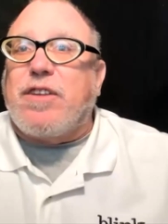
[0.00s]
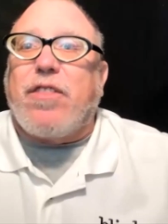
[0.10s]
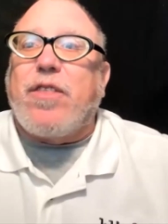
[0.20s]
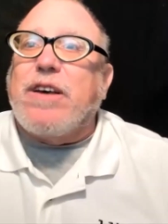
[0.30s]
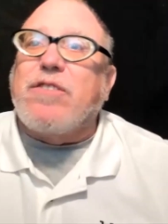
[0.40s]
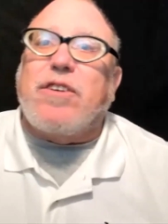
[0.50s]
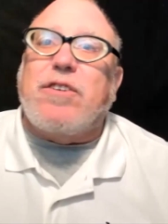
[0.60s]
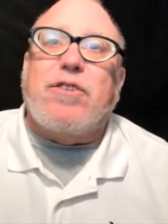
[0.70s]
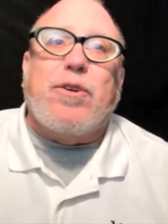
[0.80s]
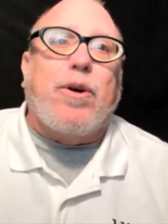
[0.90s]
and the things that
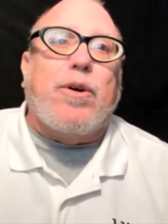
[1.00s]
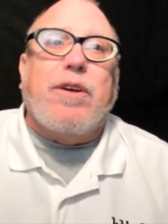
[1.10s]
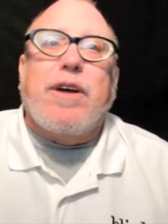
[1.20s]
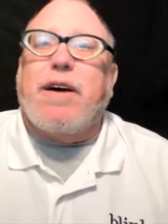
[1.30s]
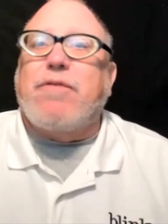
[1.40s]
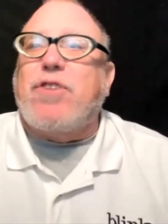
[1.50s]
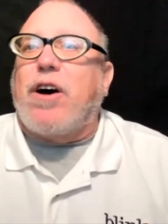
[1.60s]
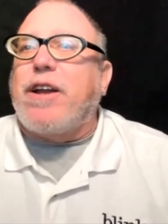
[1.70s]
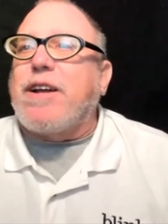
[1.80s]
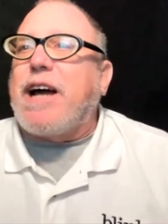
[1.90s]
you have
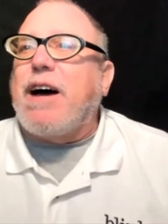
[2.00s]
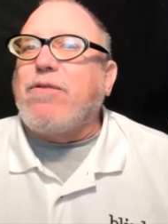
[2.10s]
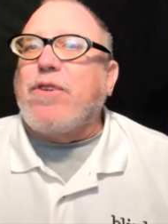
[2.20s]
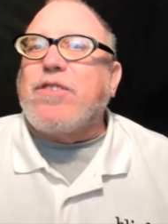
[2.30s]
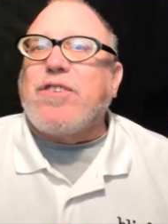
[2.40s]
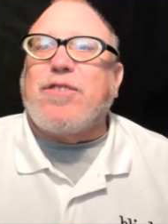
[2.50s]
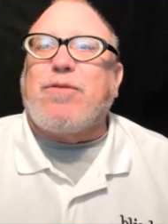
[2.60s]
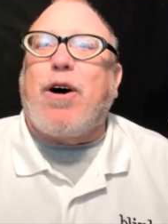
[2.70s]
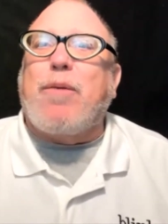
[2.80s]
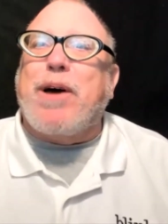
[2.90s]
done at conferences have
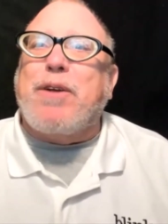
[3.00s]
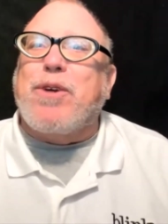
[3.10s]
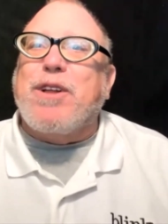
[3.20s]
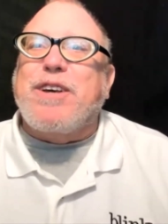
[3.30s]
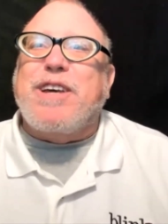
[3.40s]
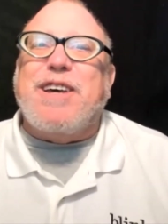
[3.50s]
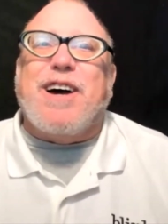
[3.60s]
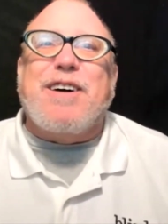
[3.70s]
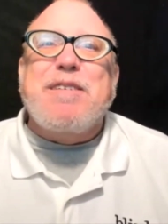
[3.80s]
all been really